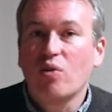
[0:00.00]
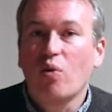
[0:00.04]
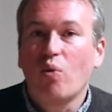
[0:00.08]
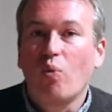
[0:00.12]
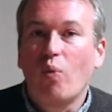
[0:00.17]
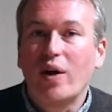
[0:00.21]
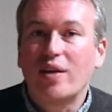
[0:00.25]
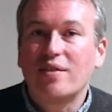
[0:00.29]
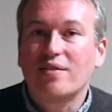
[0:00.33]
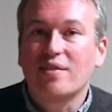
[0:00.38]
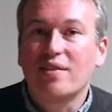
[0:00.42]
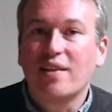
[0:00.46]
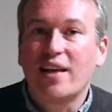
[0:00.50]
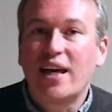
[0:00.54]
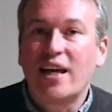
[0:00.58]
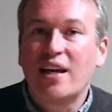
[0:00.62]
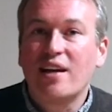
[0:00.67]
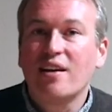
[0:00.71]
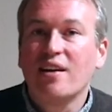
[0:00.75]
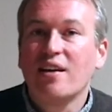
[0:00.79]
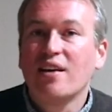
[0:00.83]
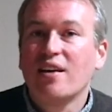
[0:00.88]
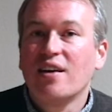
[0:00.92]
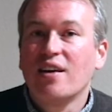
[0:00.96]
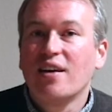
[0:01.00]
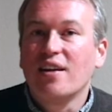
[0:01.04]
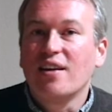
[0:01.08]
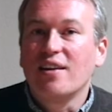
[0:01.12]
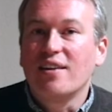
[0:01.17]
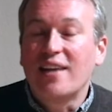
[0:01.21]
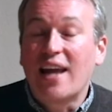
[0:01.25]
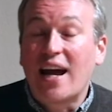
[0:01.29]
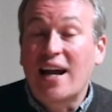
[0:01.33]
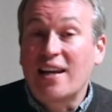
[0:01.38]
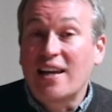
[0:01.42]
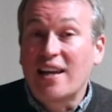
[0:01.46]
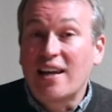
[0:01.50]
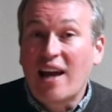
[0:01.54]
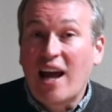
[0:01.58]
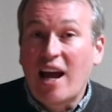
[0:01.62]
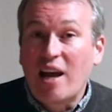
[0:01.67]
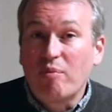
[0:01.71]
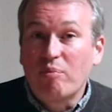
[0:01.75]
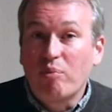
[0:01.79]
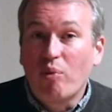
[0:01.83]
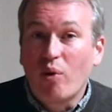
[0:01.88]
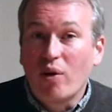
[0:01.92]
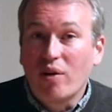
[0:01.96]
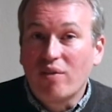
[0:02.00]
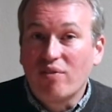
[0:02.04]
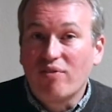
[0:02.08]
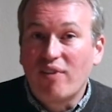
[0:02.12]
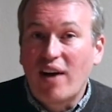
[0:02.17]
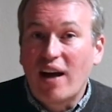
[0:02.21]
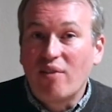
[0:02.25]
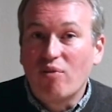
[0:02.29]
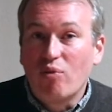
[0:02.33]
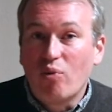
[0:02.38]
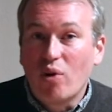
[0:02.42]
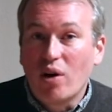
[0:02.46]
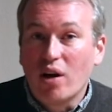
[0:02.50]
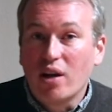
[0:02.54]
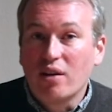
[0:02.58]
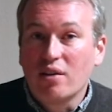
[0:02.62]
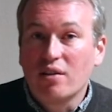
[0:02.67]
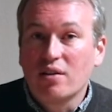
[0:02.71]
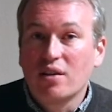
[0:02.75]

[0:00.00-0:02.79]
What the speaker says: West Lynn, 99.51.